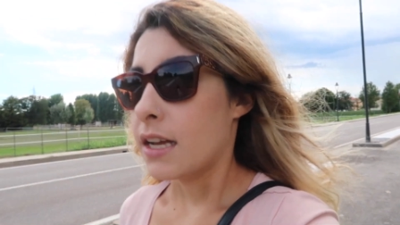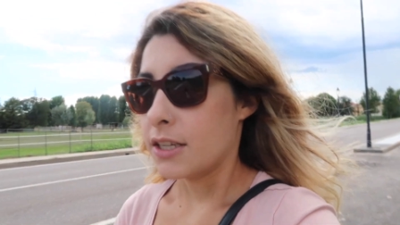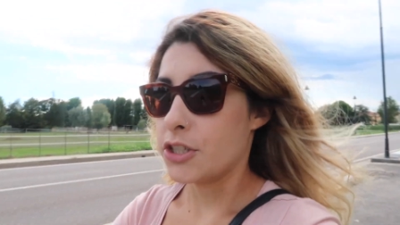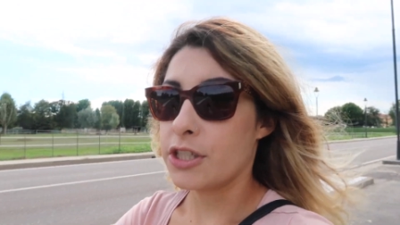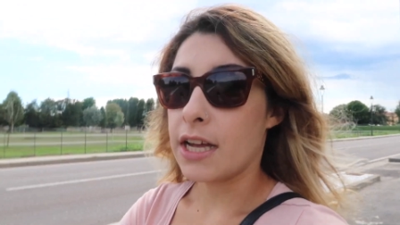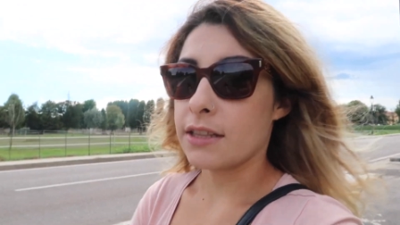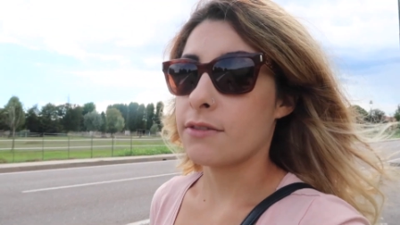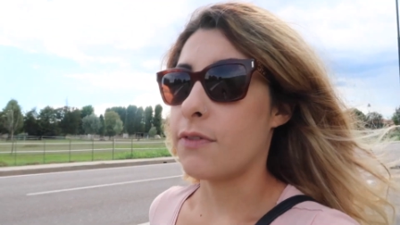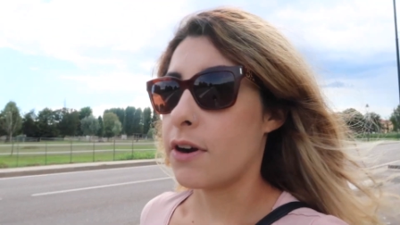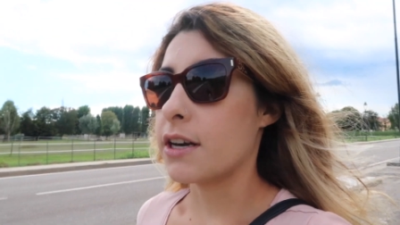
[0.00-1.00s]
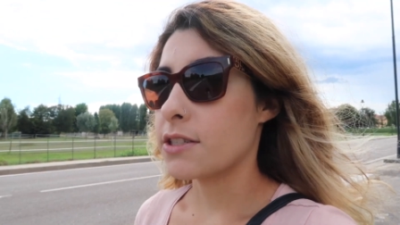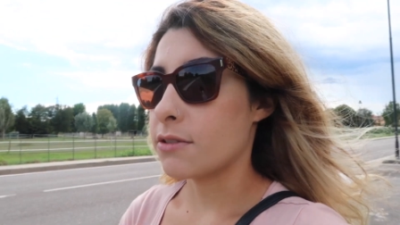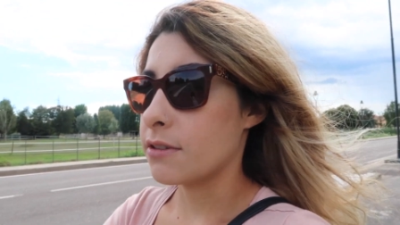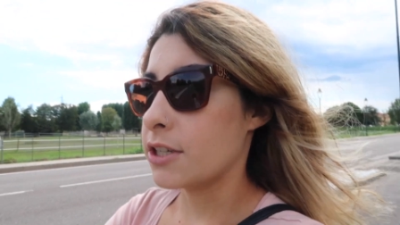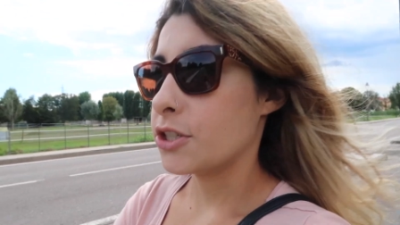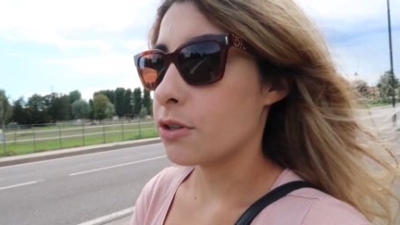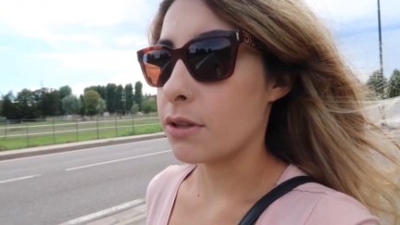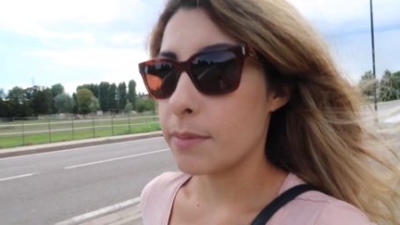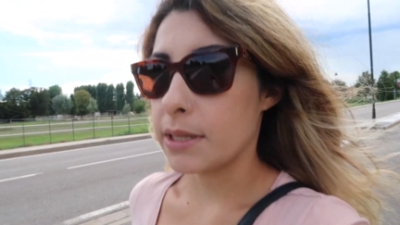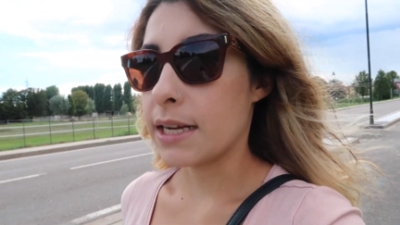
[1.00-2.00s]
it's not far. It's only, it should
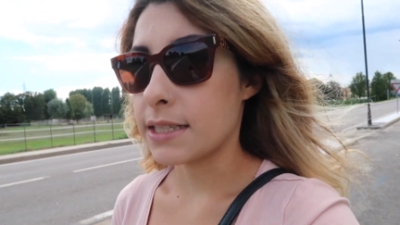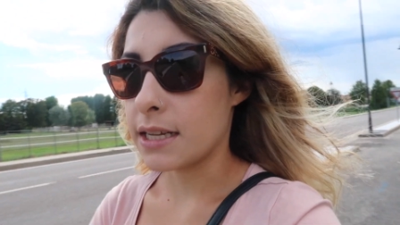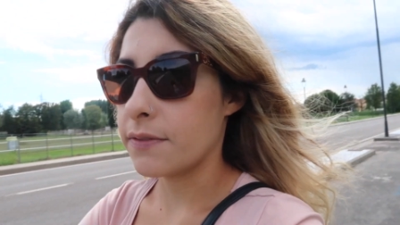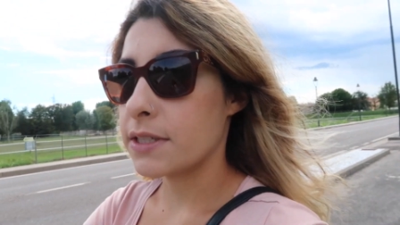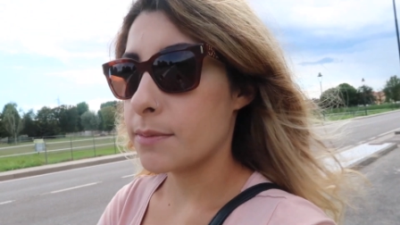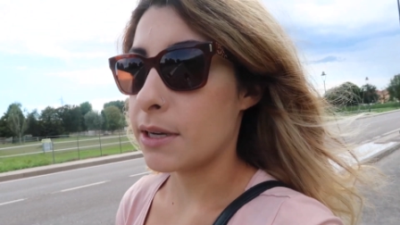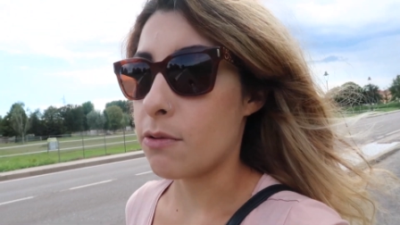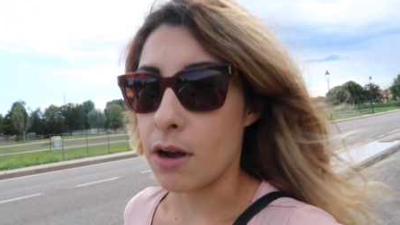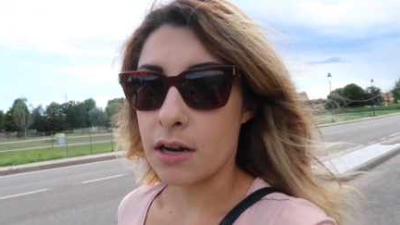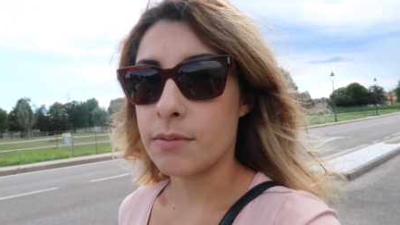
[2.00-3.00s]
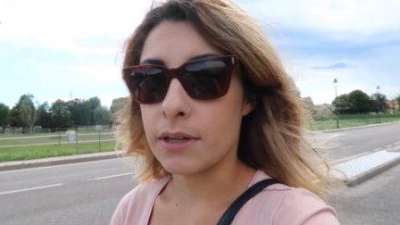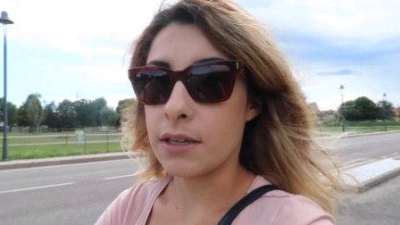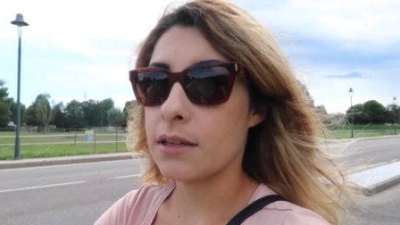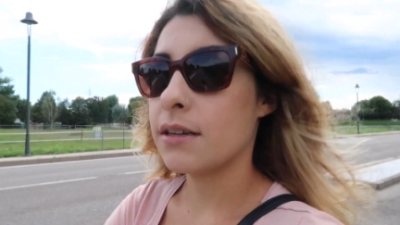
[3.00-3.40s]
only be like a 10, 15 minute walk, but